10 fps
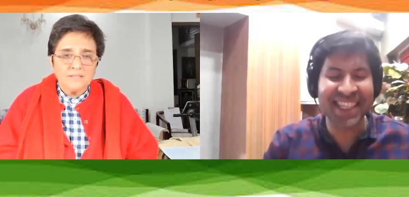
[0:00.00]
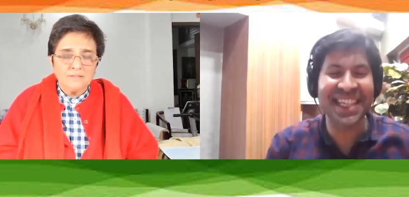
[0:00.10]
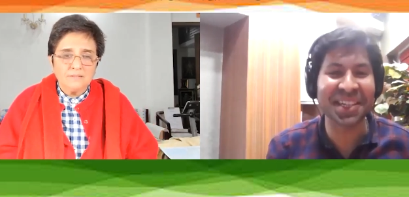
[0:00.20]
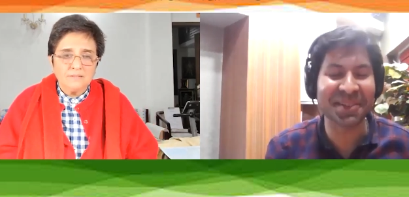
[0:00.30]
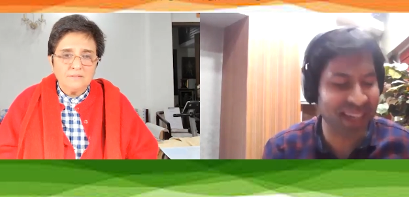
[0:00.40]

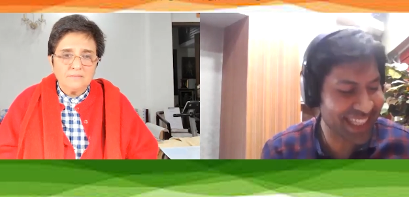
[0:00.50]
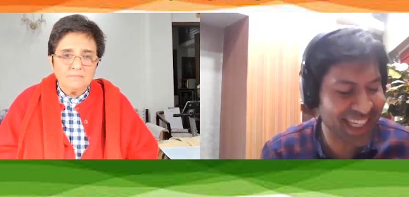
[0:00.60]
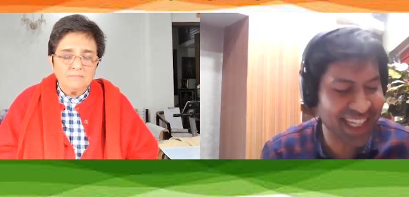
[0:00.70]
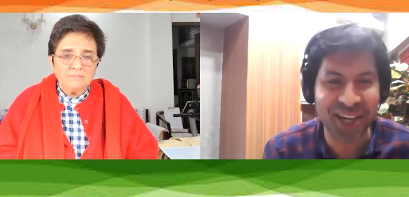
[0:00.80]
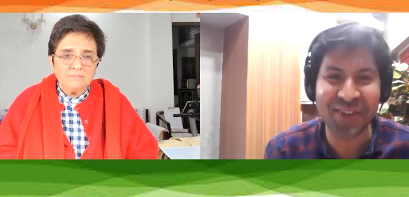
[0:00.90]
Speaker 1: Kiran
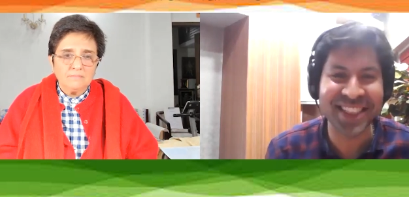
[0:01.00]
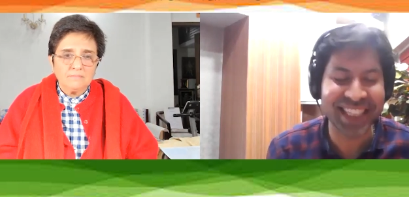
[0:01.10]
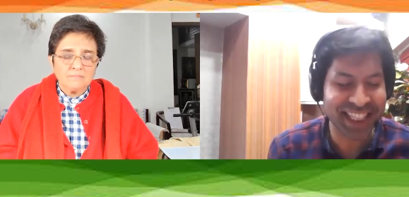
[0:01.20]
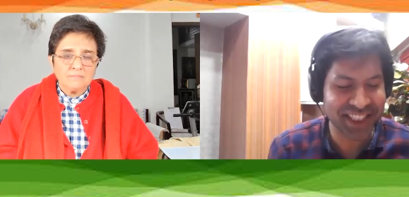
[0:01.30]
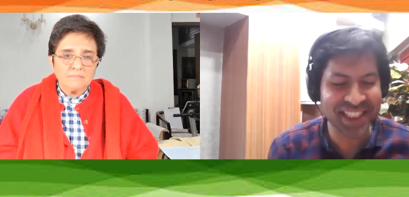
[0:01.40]
Bedi,
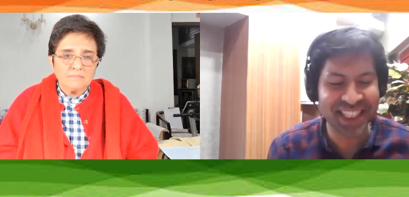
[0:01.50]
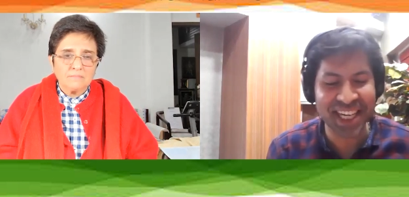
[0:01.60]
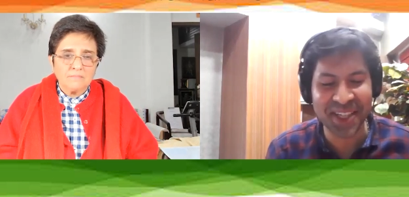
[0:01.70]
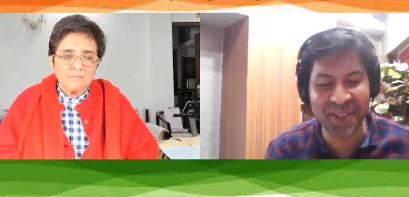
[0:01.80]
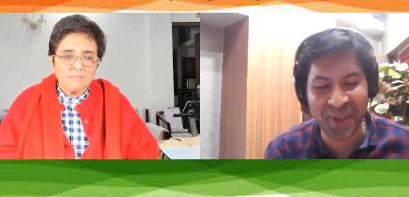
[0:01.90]
conversations
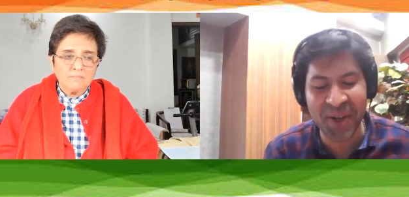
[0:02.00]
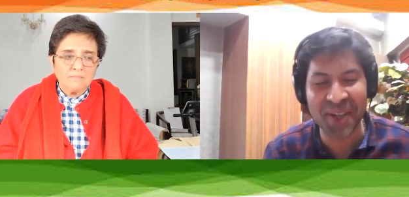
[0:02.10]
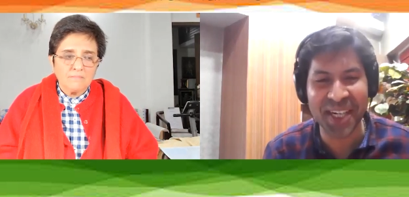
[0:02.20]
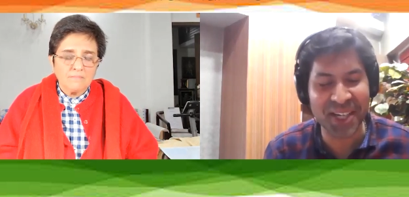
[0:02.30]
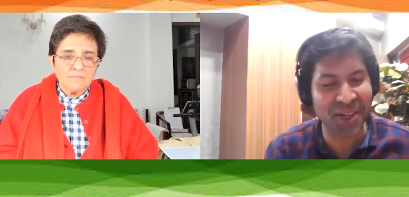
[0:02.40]
can go
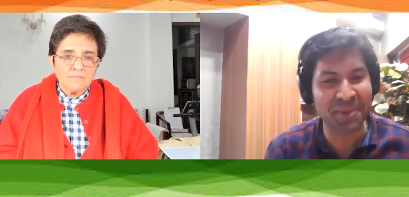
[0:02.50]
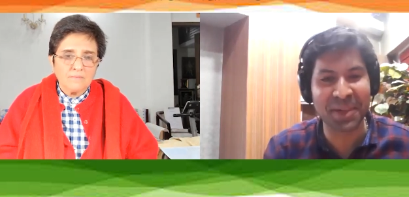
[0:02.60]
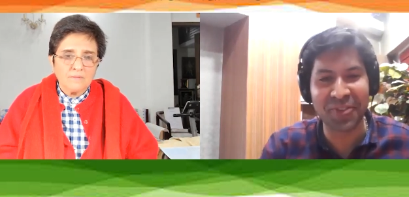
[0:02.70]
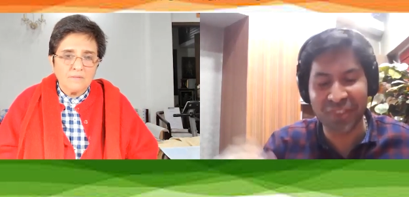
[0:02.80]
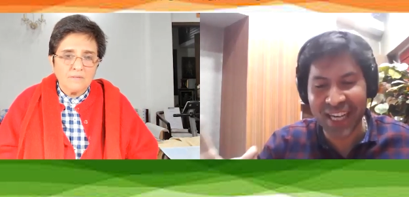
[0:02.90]
on and on,
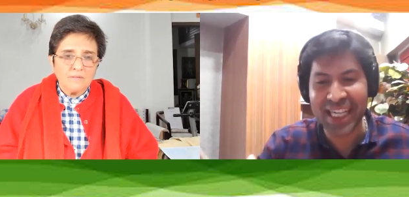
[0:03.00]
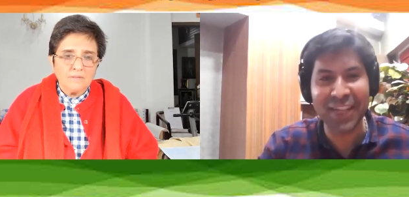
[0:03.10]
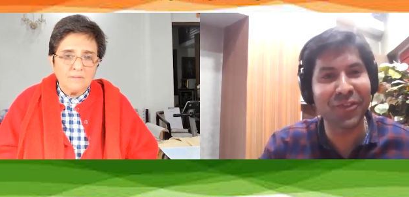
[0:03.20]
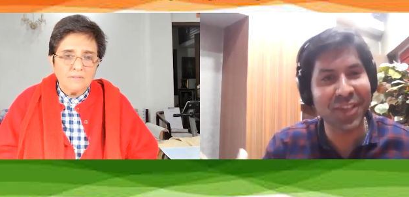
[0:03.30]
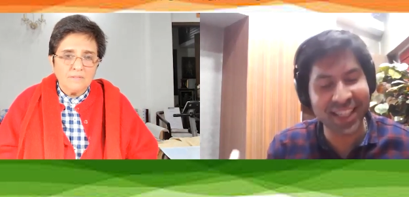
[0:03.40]
but
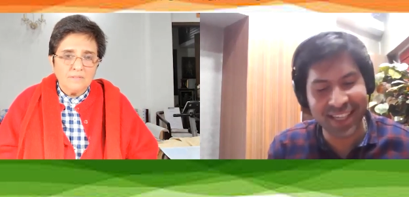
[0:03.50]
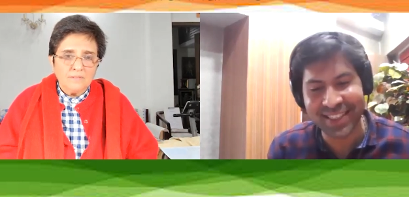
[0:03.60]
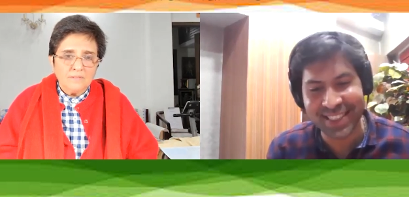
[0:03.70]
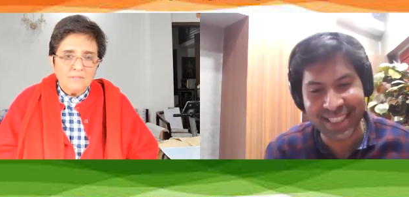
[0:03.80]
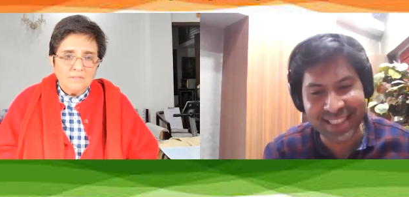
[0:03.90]
finally, for the
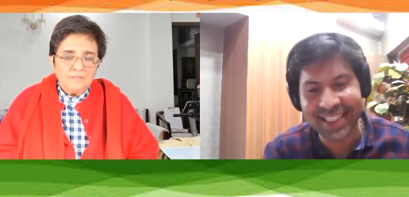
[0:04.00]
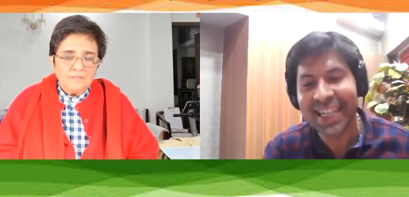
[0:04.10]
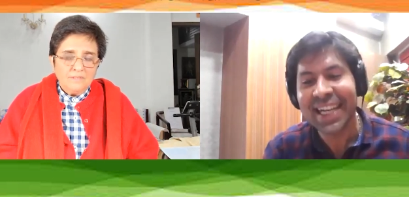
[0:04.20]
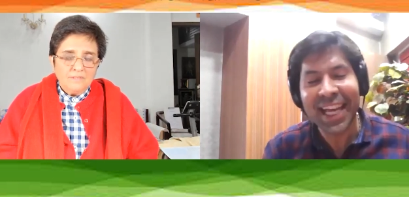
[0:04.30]
youngsters,